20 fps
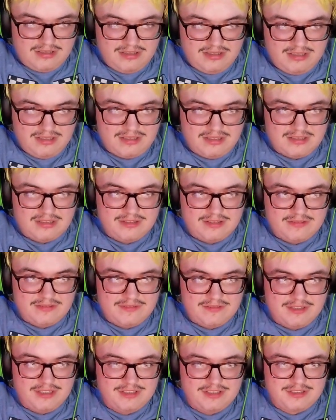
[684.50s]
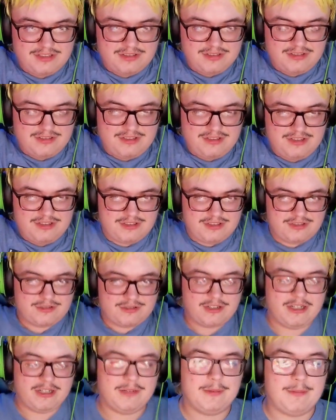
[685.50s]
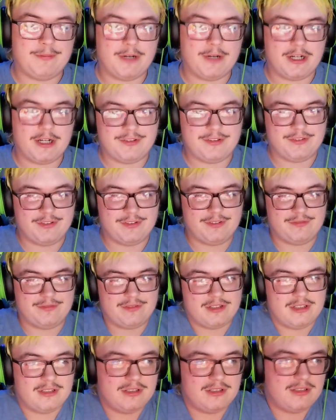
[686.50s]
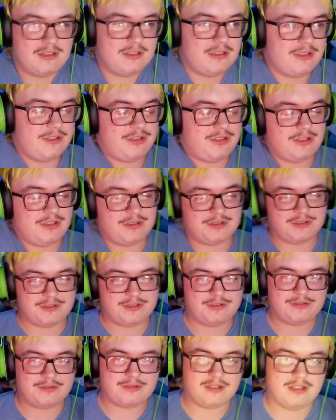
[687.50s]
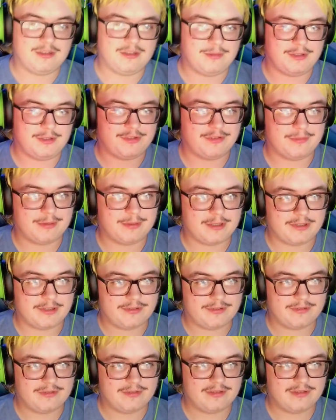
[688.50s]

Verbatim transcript: myself. She's just trying to be positive. She's just trying to be so positive.